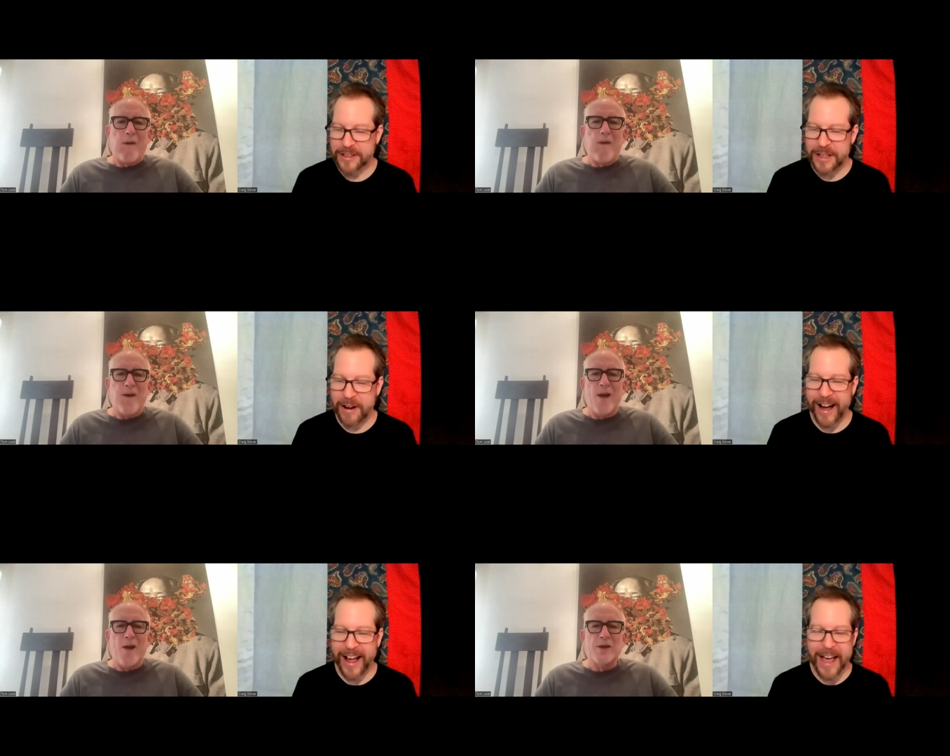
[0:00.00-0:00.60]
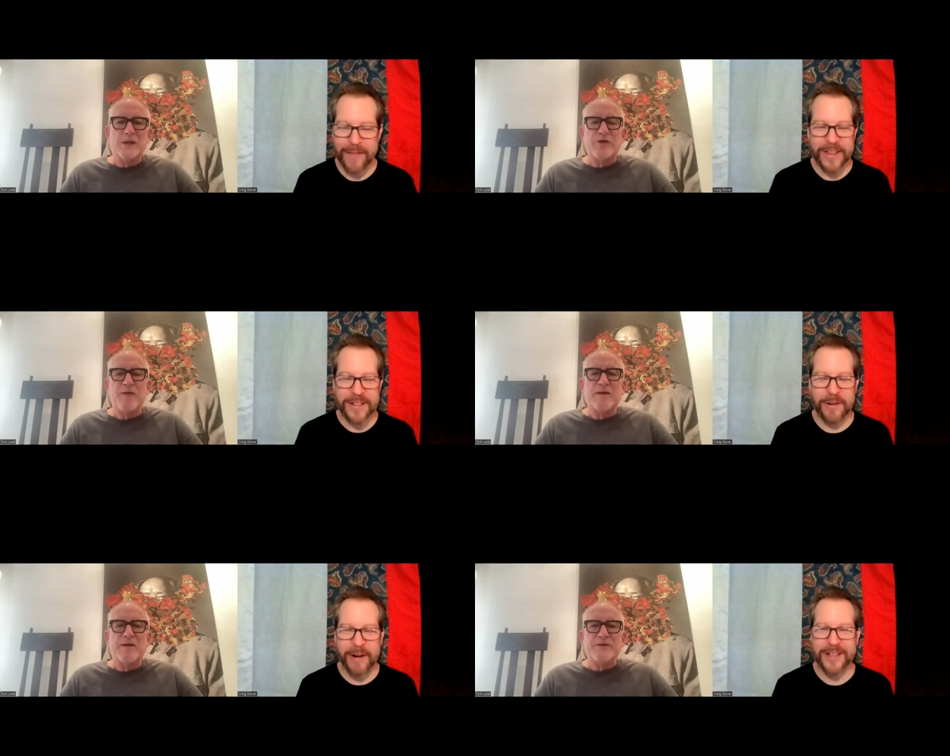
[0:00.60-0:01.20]
Speaker 1: So uh, I have
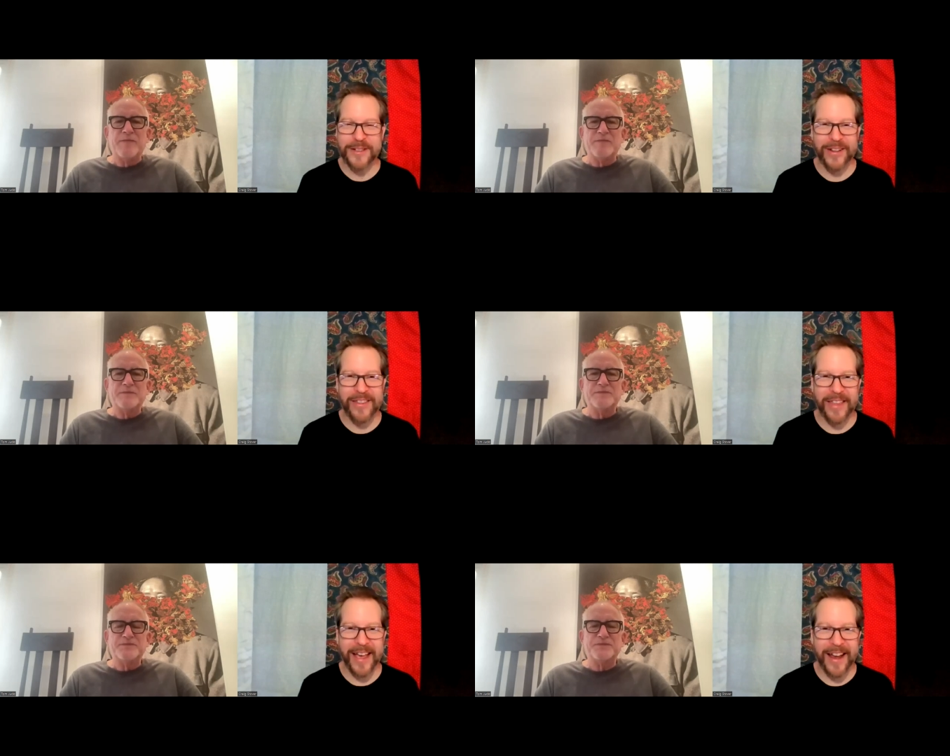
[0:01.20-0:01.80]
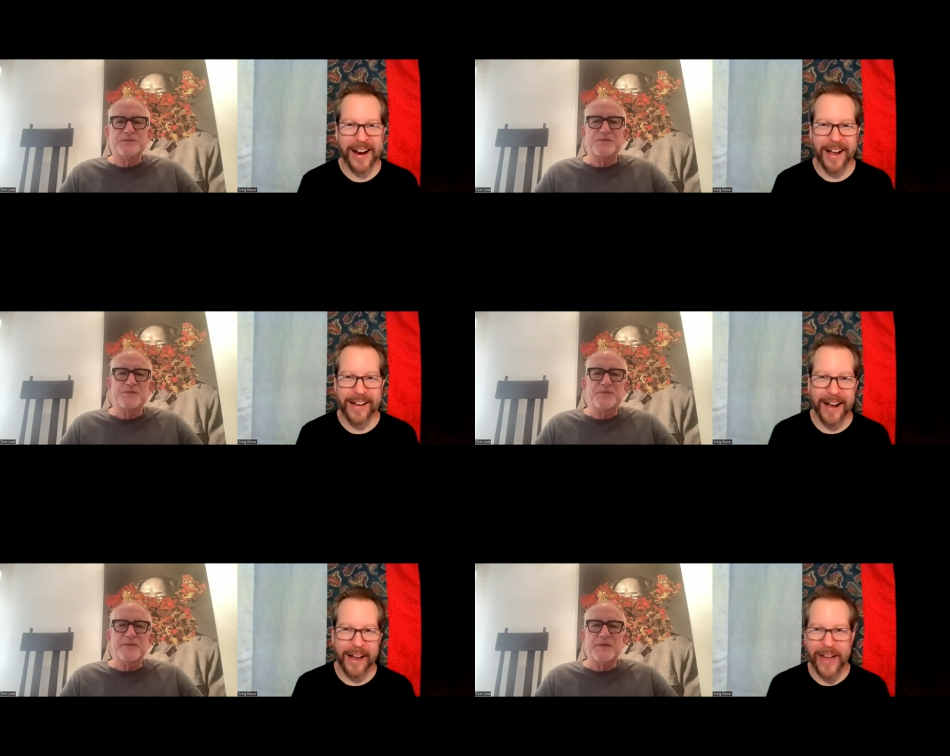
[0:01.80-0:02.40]
this question that
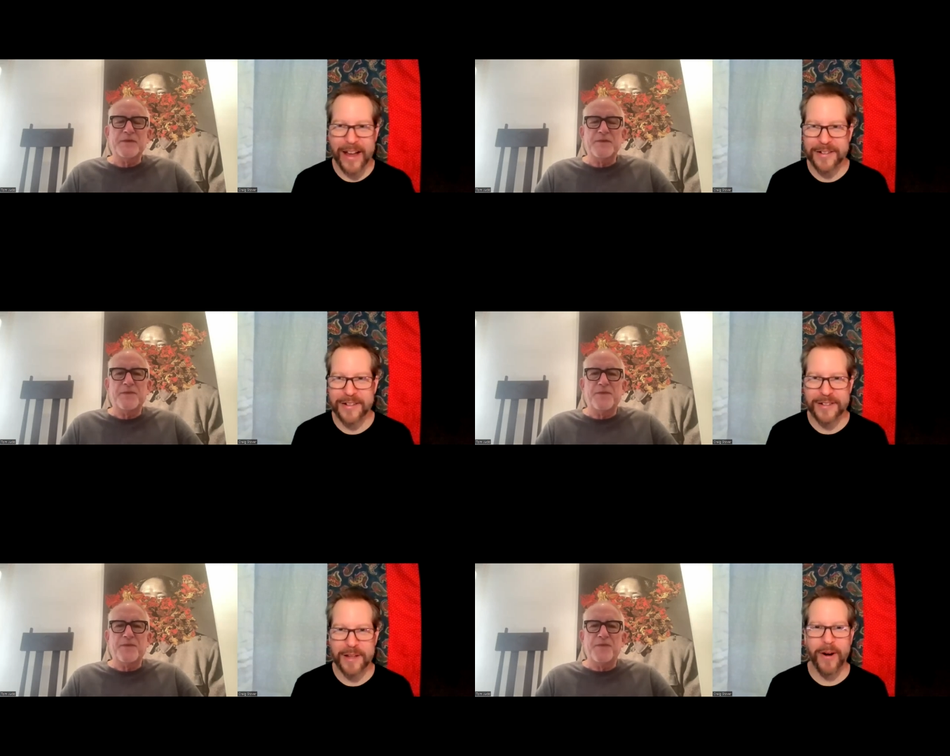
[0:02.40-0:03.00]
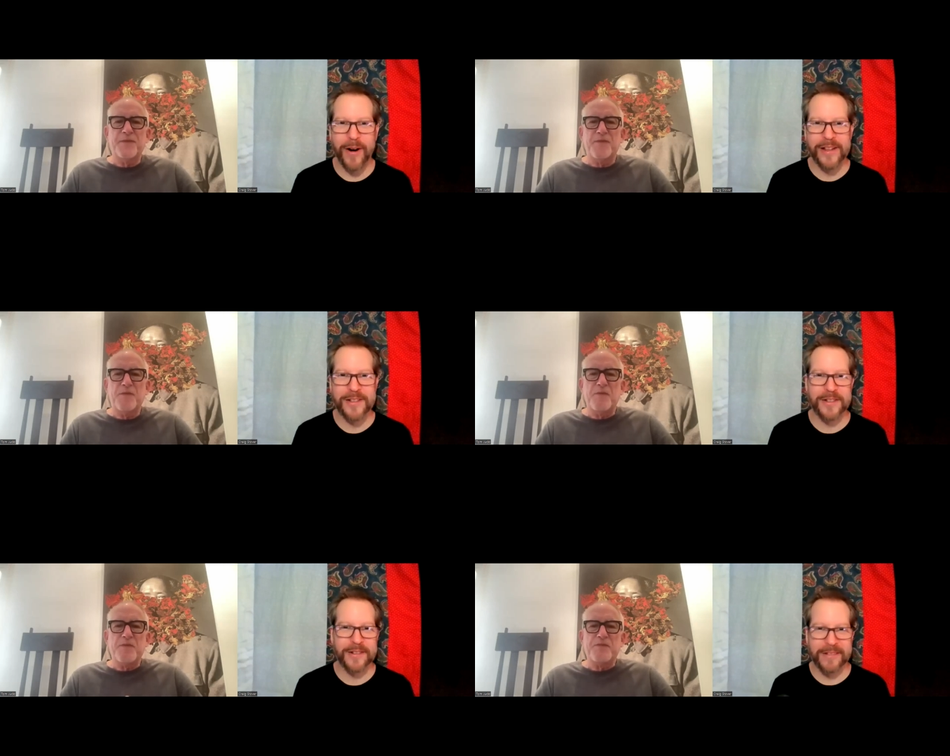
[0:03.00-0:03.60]
I've asked some
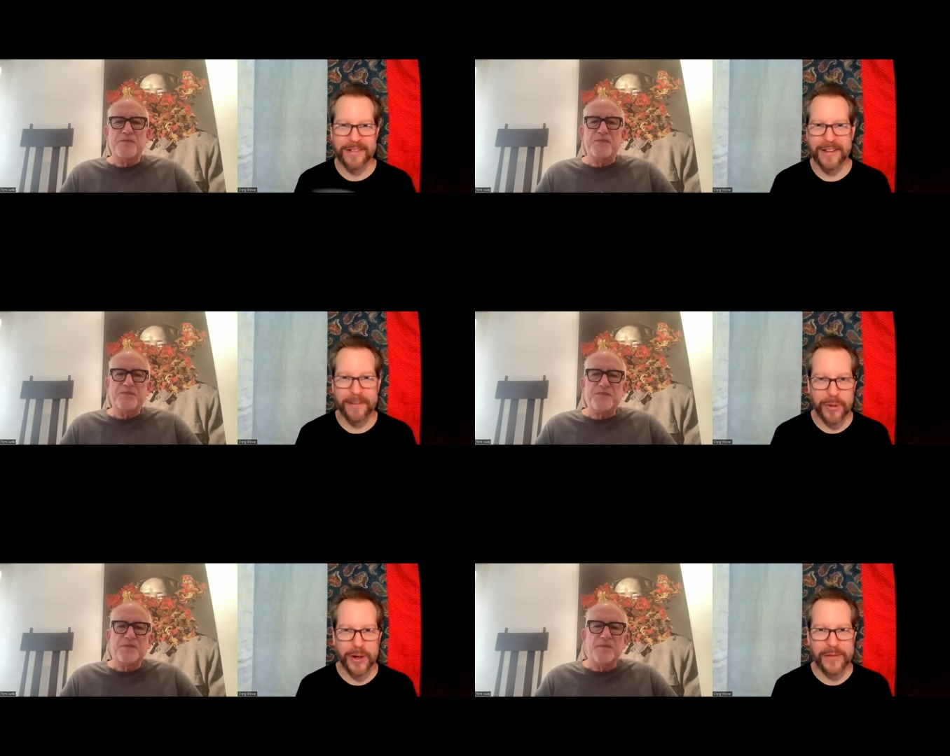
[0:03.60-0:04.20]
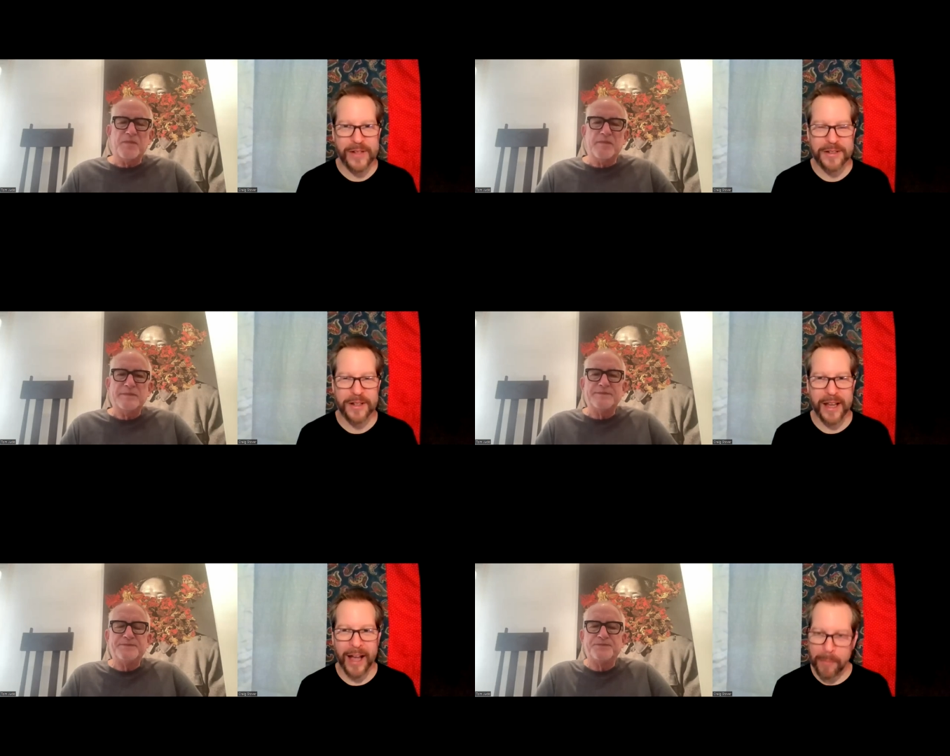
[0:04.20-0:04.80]
artists
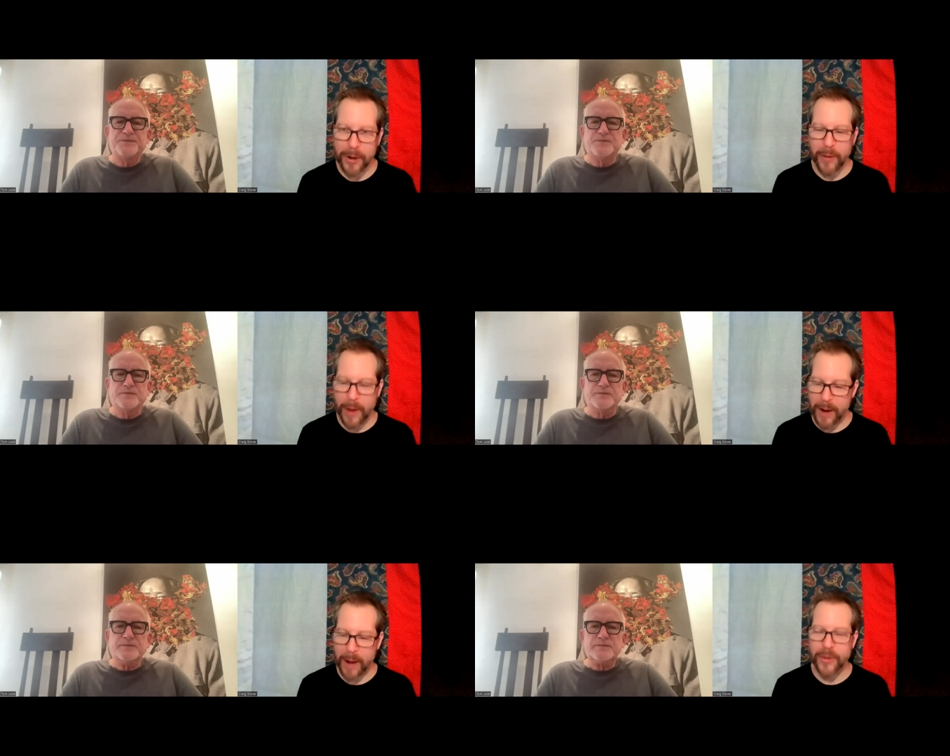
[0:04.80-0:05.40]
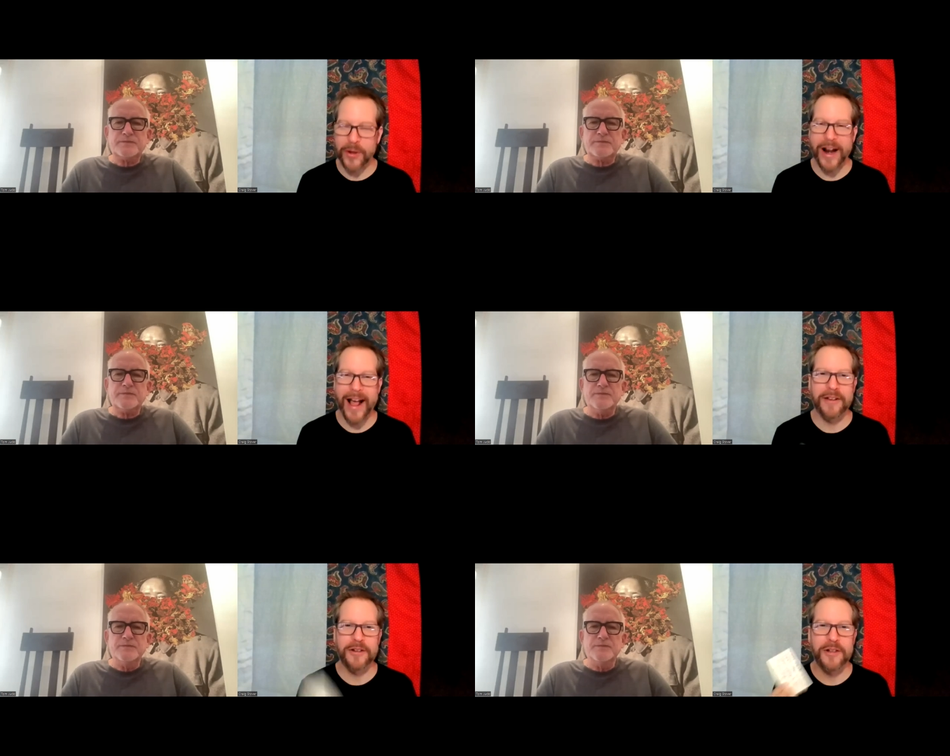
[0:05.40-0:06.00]
previously. I put it away, but I pulled it
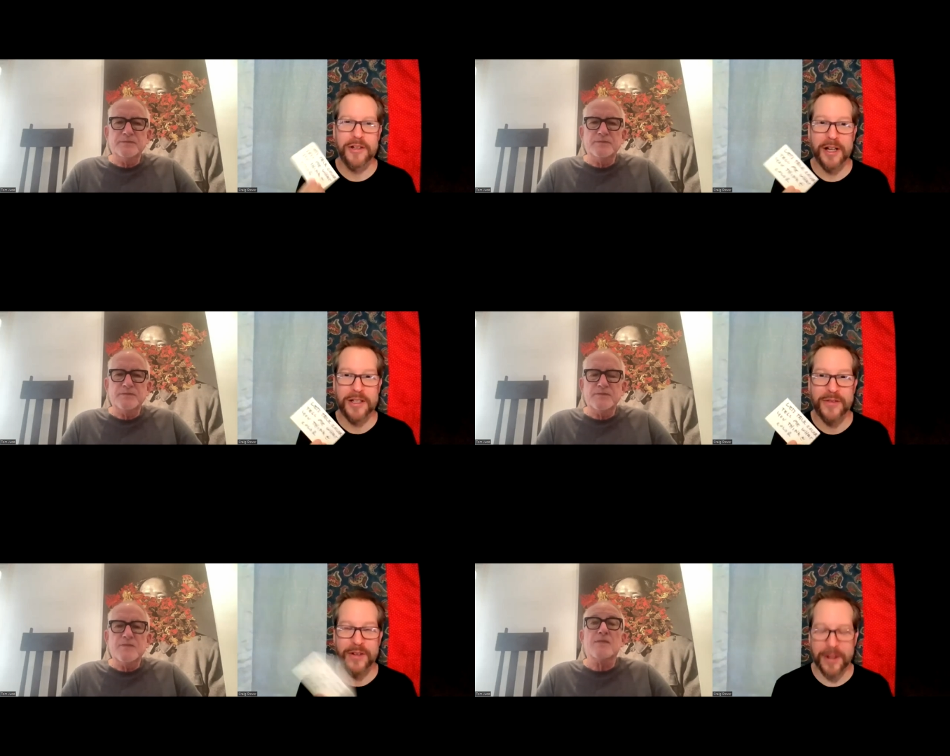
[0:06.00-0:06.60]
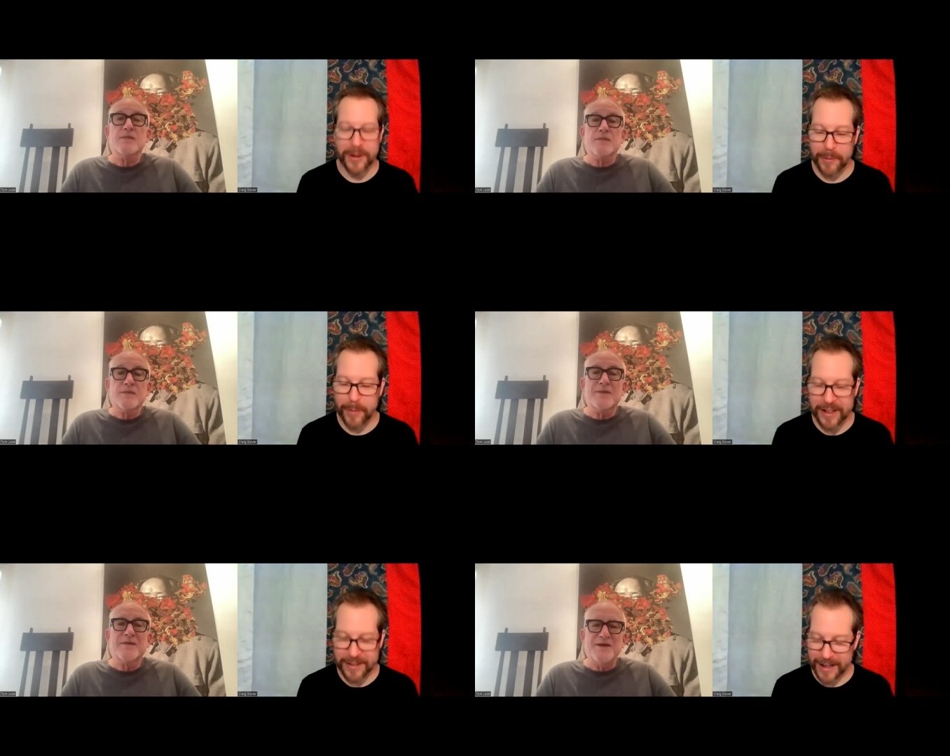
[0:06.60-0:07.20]
out just for
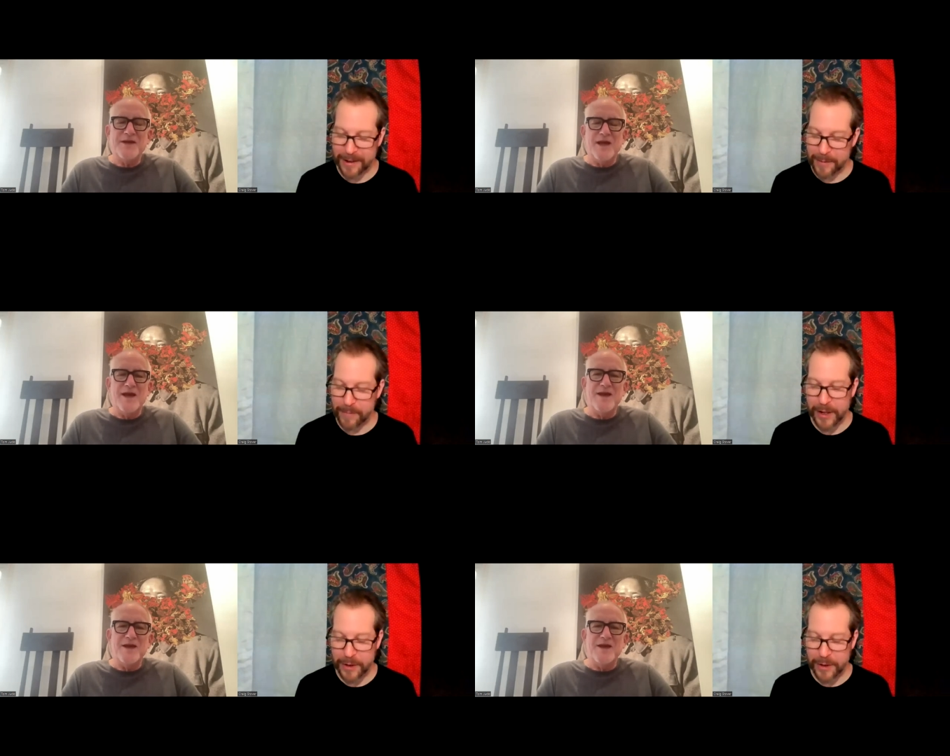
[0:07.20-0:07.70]
you because I,